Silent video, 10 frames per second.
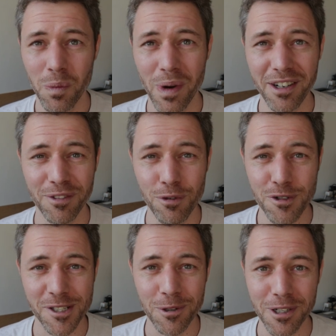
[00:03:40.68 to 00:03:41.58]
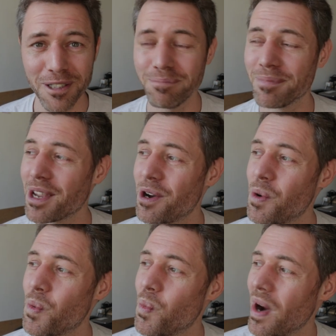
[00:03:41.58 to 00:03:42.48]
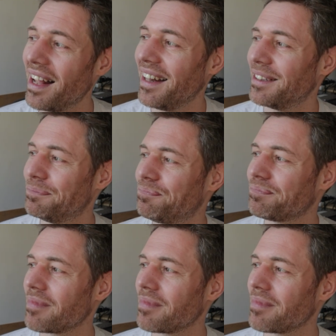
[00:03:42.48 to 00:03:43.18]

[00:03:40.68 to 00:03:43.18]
Why not full score? Well,